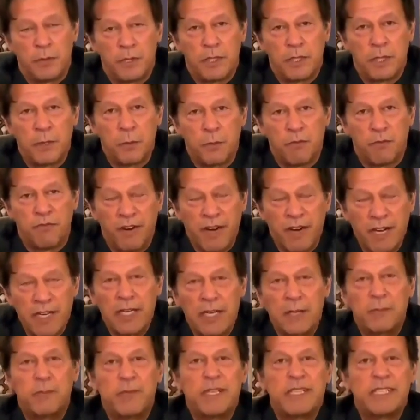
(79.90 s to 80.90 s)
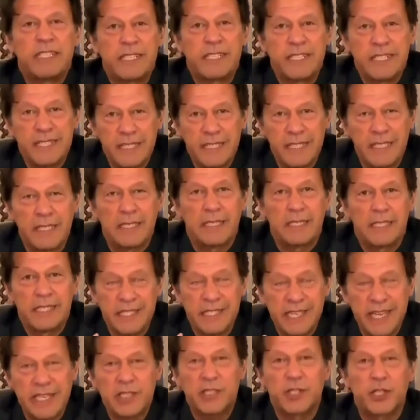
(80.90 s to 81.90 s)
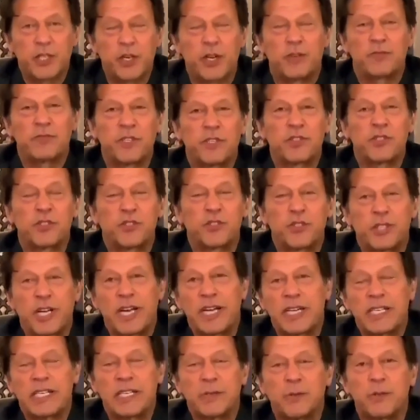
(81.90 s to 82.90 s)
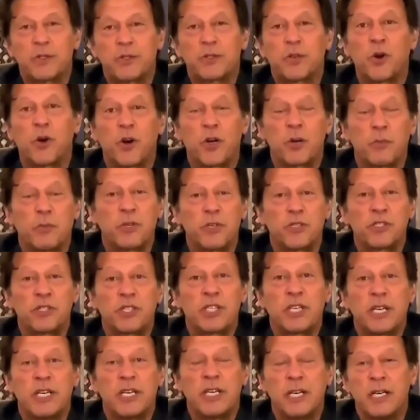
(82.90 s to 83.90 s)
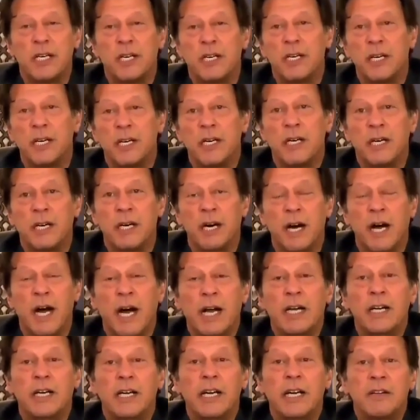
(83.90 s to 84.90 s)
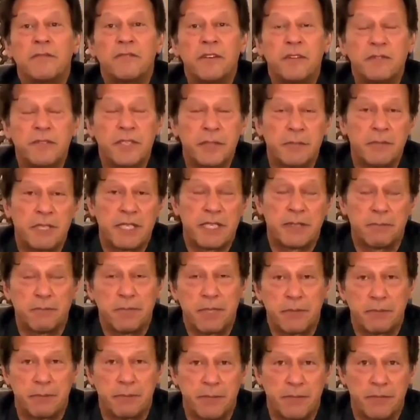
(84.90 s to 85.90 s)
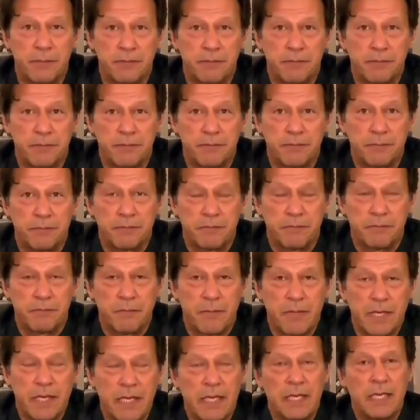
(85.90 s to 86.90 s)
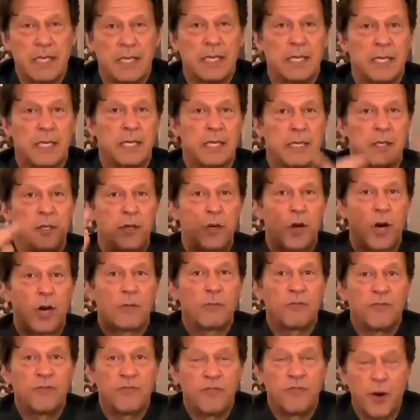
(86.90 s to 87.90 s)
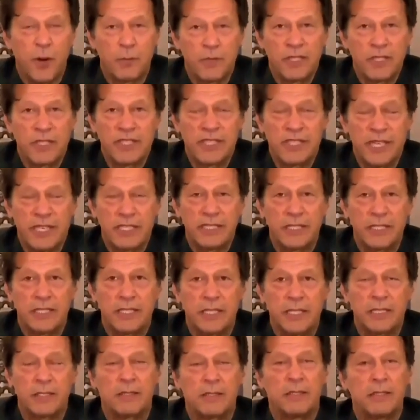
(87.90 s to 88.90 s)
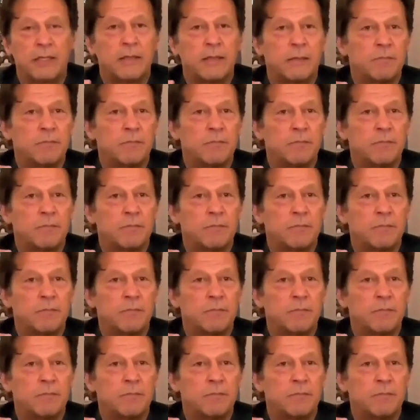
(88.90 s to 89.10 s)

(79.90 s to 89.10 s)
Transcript: the vulnerable section of the society was almost 150 million people. Non-formal sector